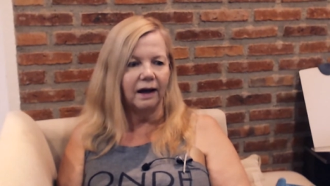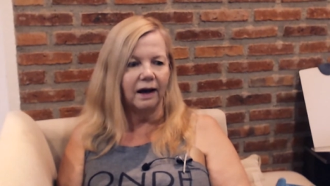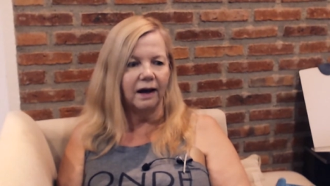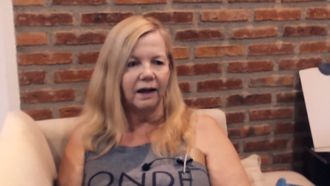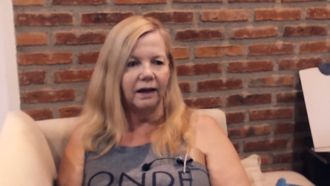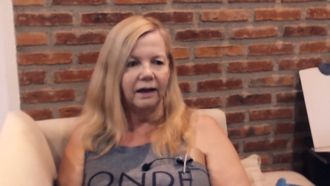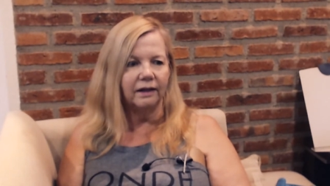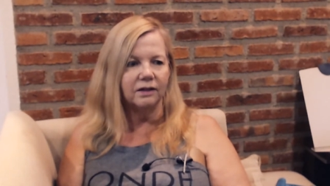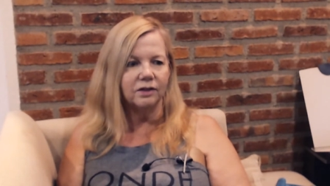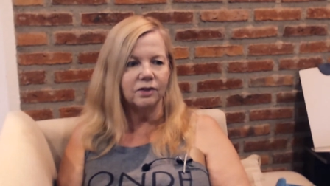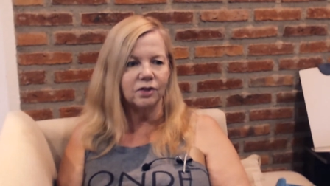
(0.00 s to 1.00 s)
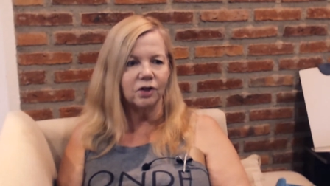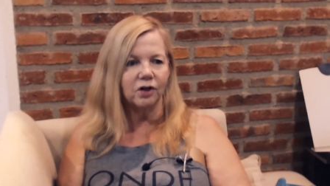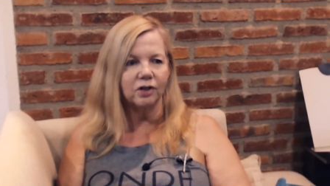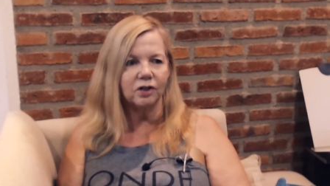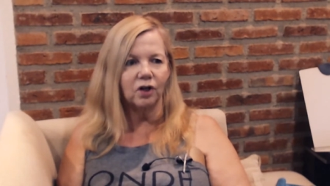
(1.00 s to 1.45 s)
I
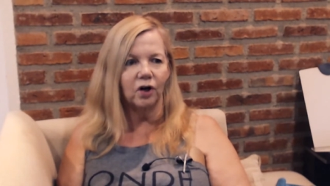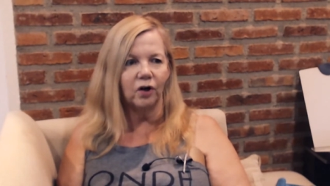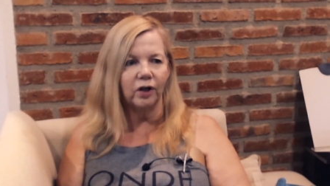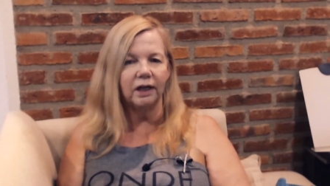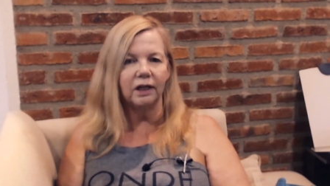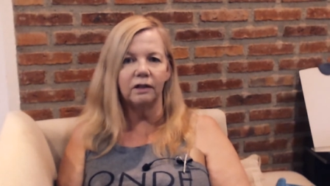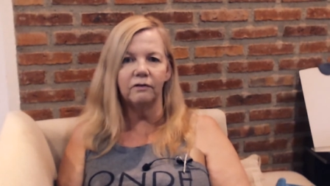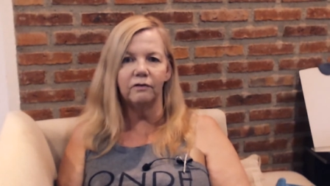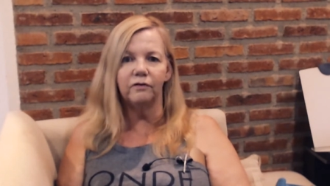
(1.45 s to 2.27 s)
started calling and